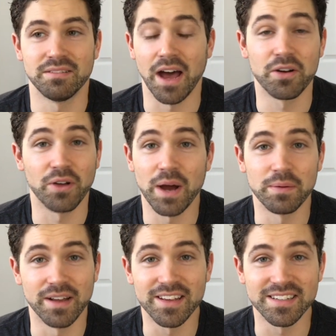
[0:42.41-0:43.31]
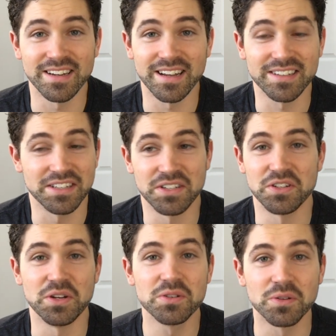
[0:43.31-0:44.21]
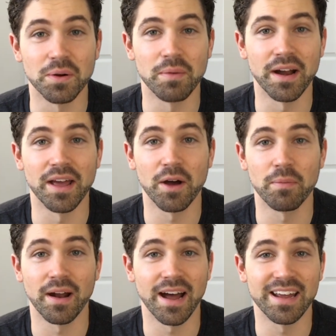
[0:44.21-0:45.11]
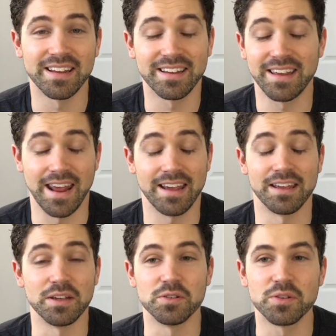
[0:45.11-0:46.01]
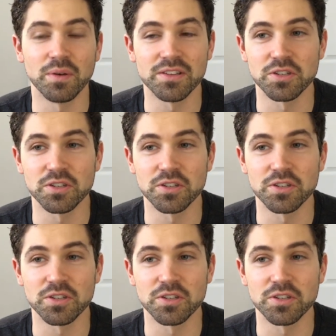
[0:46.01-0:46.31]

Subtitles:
I don't know how he does it. I guess he's just used to it by now, but I can't get used to it.